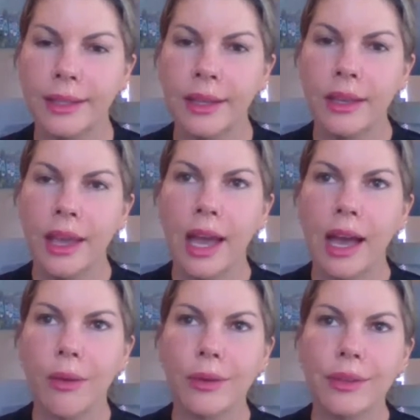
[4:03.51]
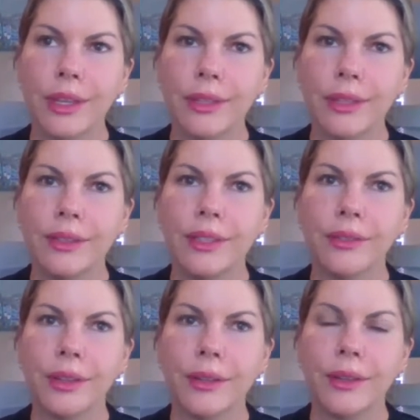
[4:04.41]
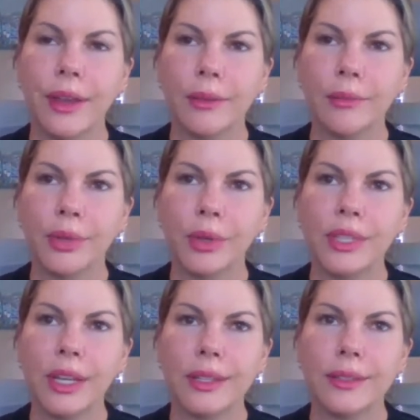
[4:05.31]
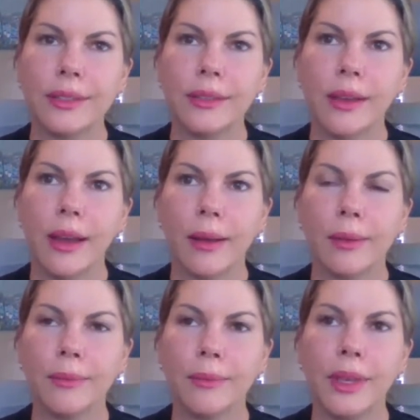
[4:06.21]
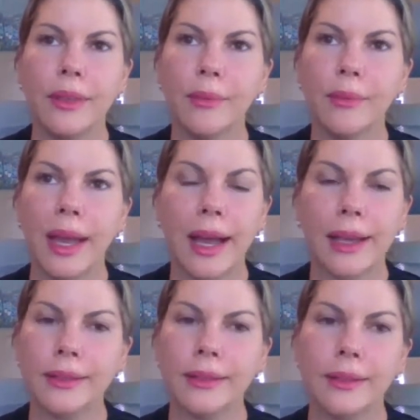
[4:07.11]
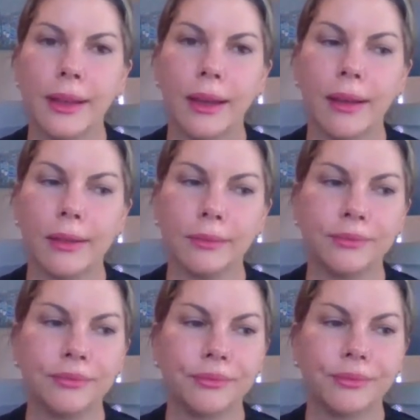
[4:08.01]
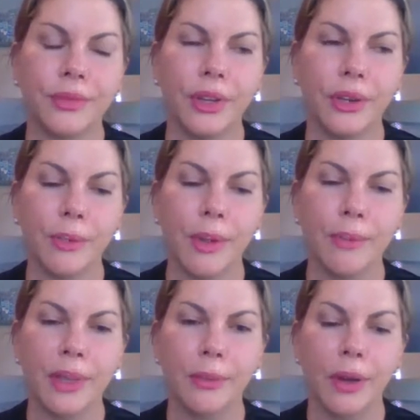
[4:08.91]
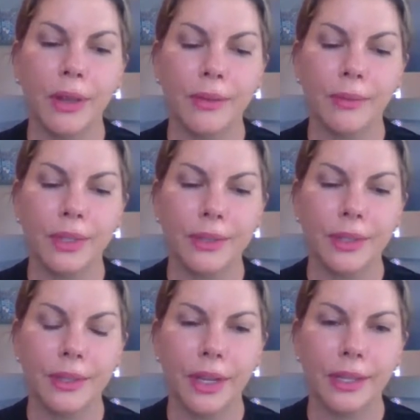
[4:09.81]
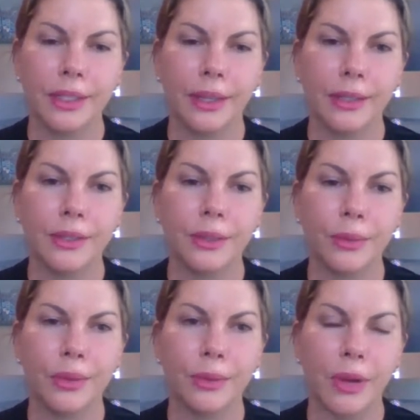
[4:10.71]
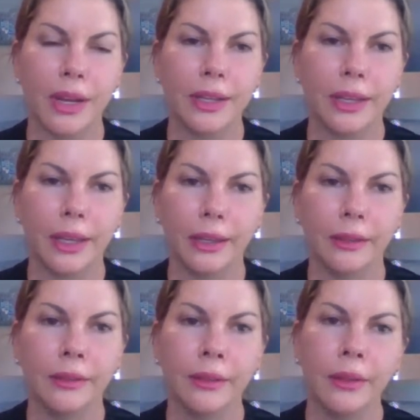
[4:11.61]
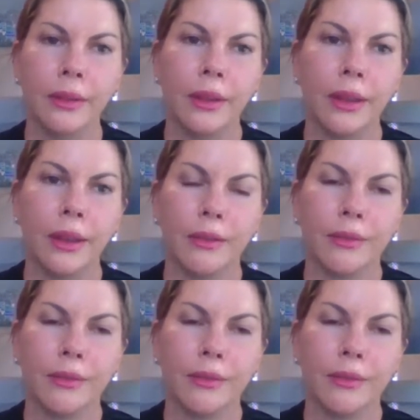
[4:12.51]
US. How are these different than protests in the past? A big one was in 1992 with the Rodney King